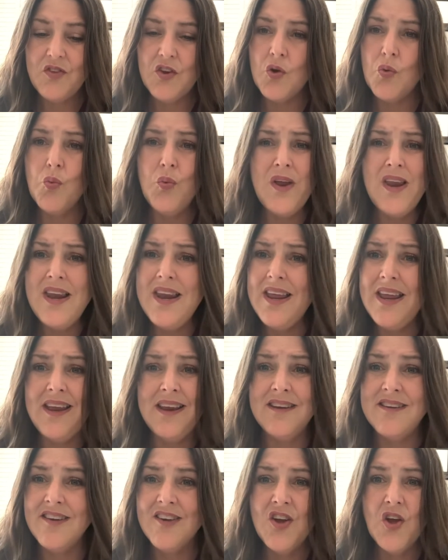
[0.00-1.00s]
We
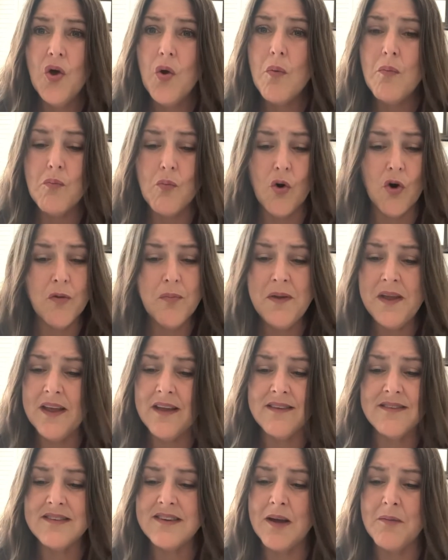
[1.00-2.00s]
need more
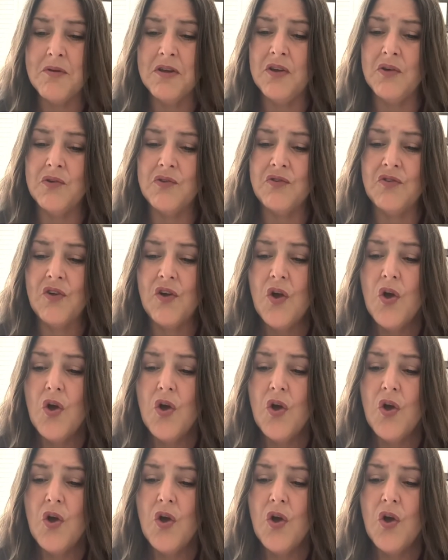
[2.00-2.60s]
PSWs.